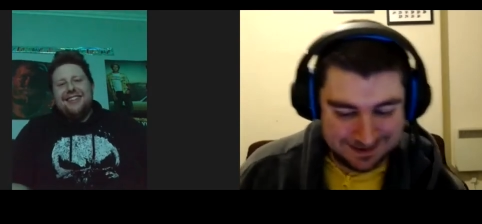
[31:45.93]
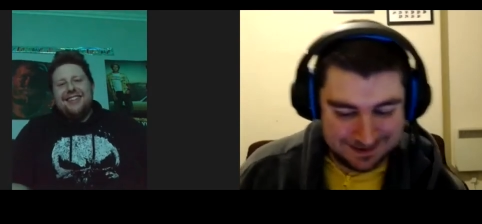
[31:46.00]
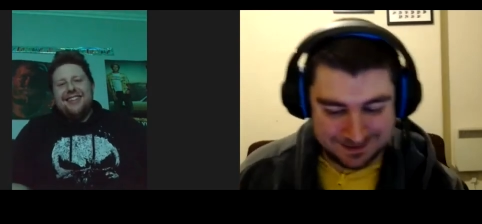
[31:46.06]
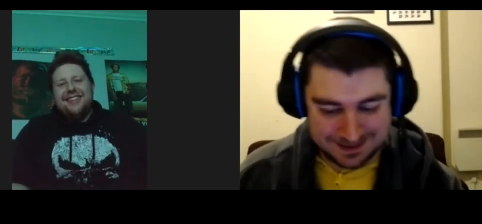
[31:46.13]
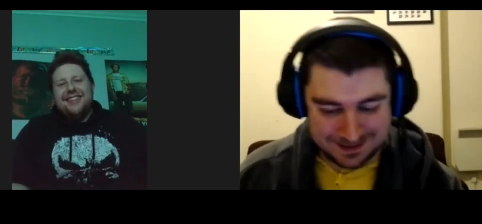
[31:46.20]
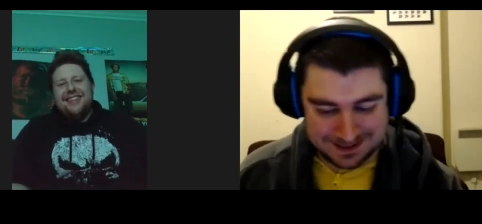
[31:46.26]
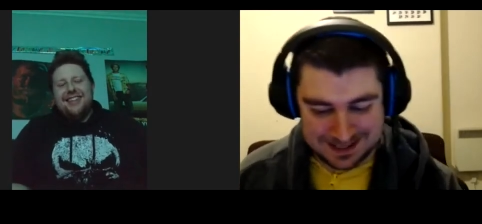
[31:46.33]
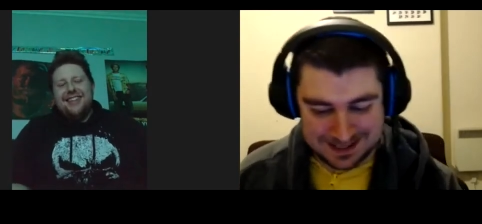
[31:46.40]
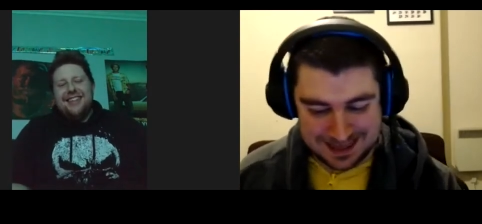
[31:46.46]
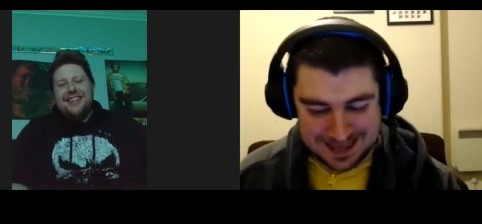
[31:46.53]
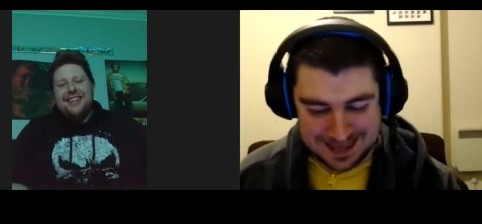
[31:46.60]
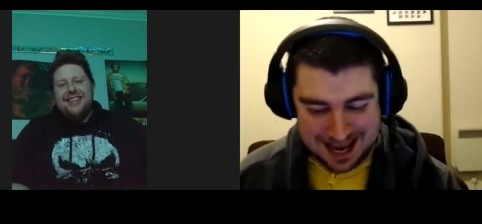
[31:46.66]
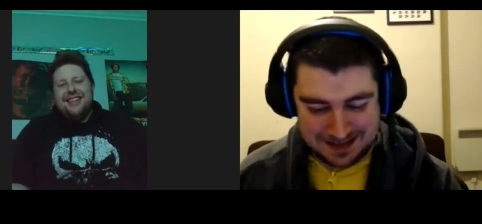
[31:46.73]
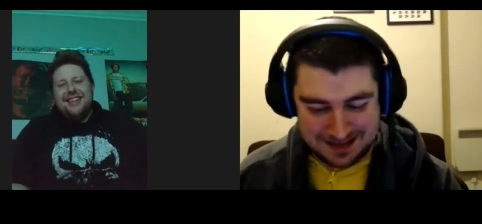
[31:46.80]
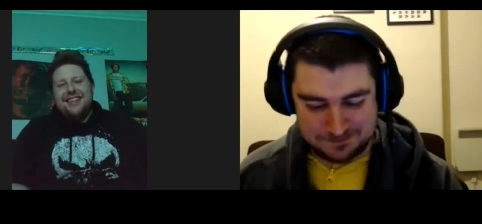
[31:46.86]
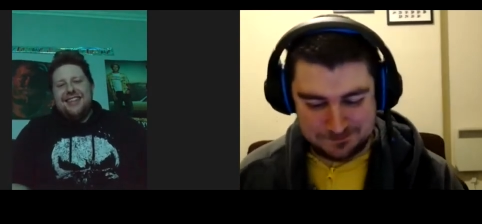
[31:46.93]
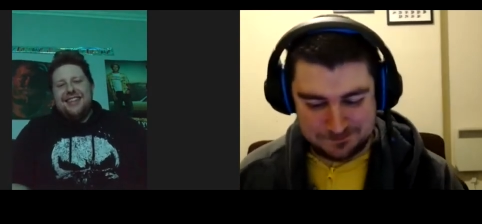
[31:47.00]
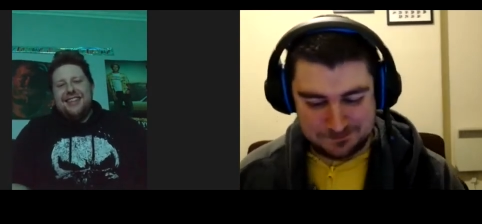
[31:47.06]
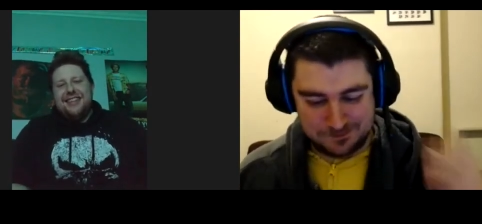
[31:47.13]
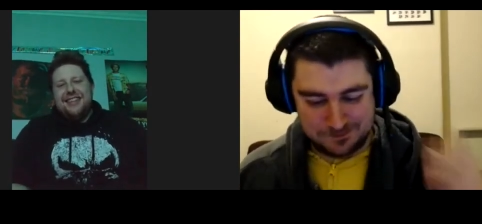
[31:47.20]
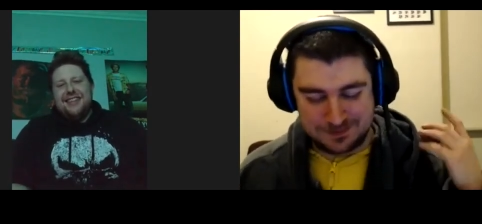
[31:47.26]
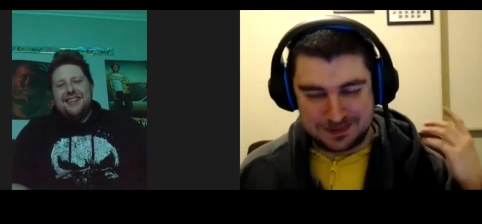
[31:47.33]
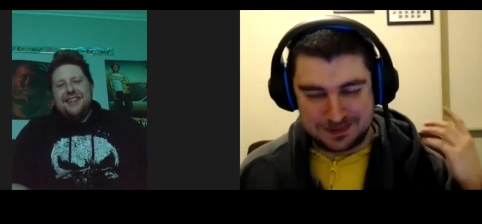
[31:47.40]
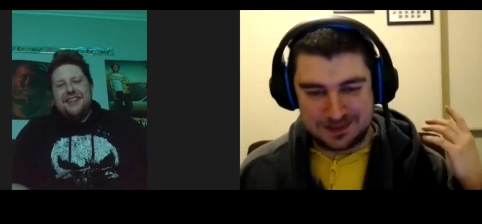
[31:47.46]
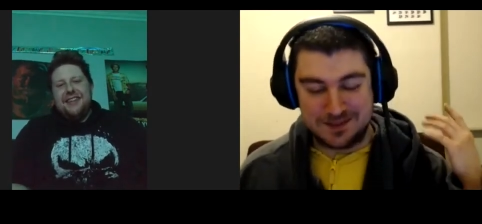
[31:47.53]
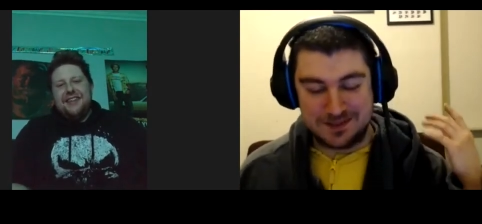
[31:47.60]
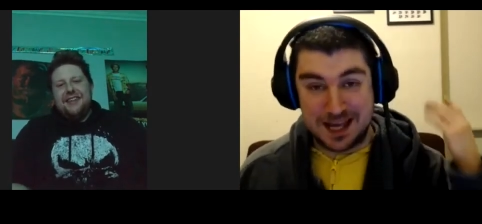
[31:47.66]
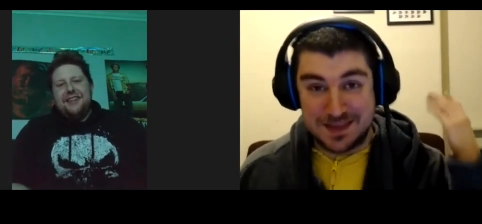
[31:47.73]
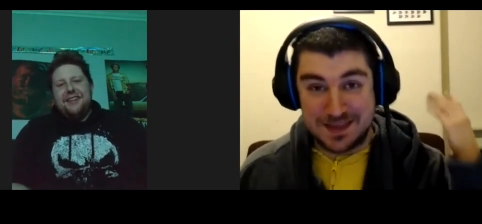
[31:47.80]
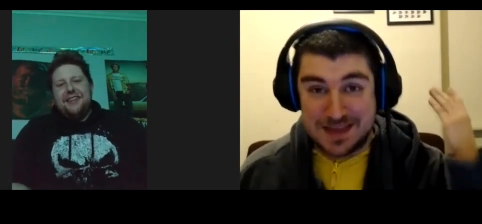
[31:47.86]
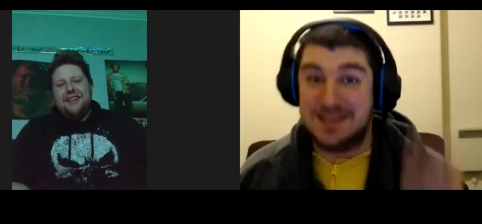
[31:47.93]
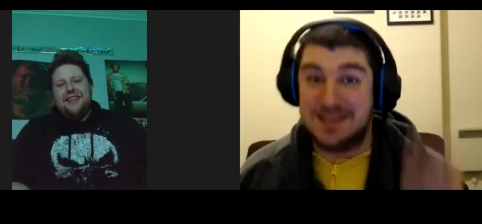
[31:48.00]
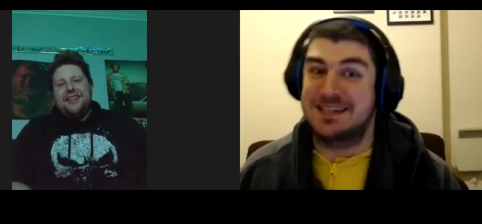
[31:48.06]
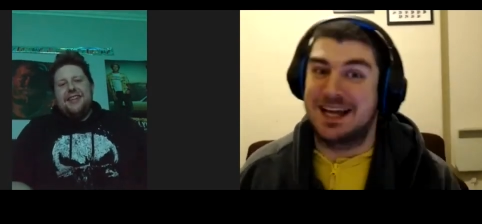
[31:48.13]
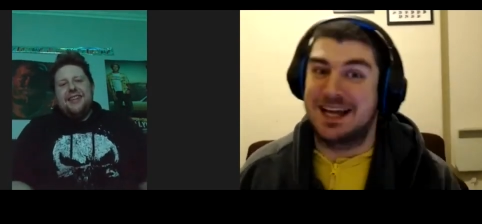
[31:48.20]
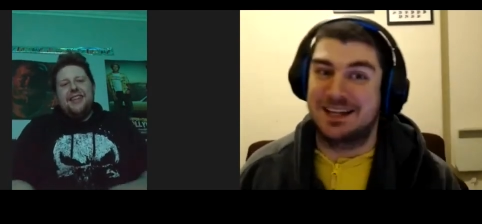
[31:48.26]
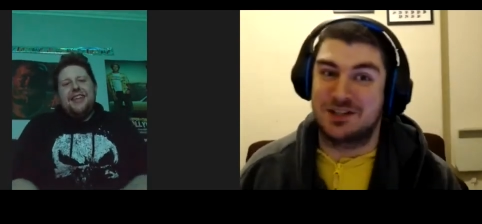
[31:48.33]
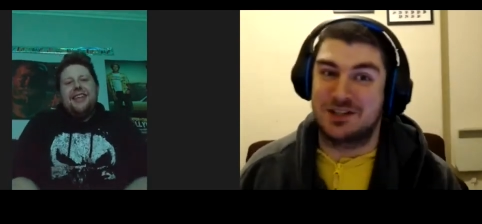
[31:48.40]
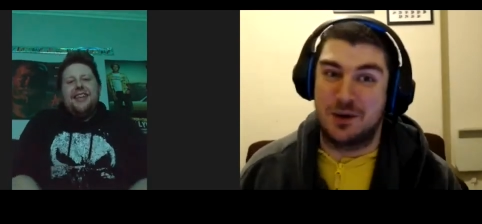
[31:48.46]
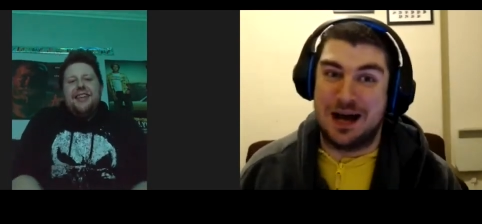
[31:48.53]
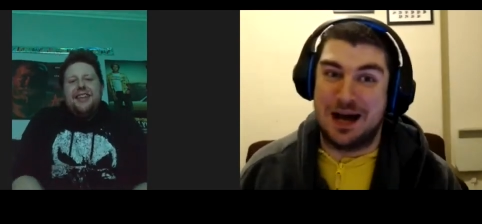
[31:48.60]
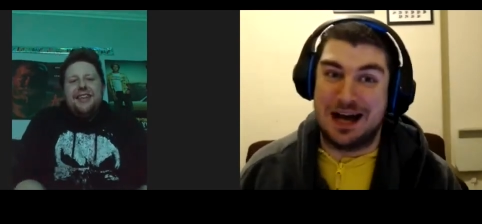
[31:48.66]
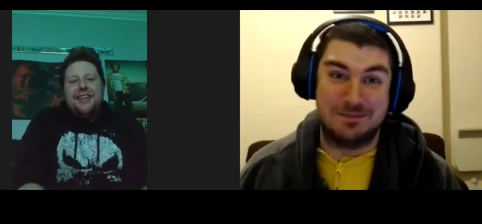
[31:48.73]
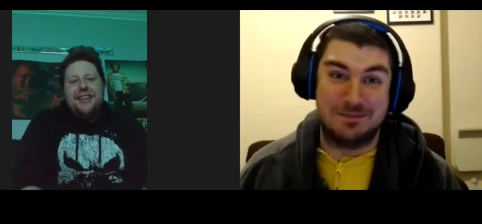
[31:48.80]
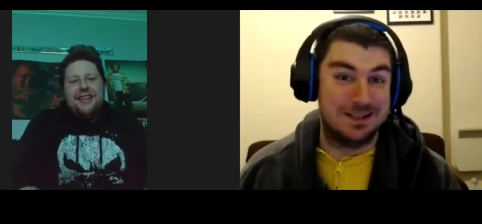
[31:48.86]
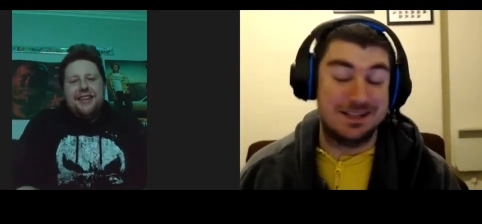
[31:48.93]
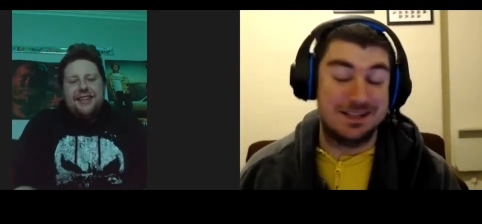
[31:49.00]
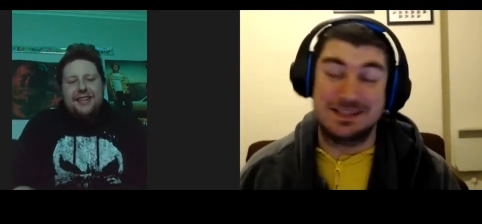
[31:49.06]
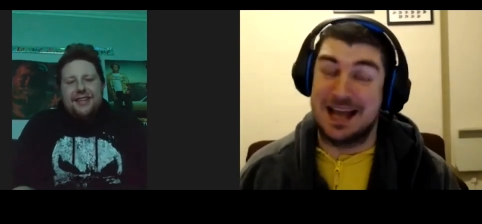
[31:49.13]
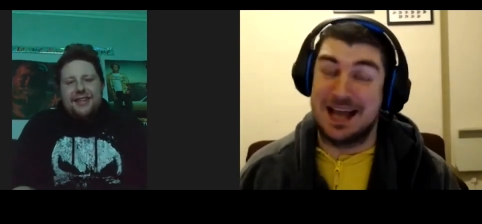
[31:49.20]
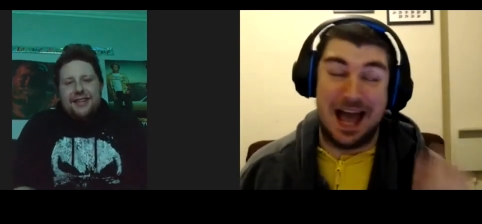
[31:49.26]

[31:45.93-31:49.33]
Speaker 1: But uh, then, and then the talent show happens,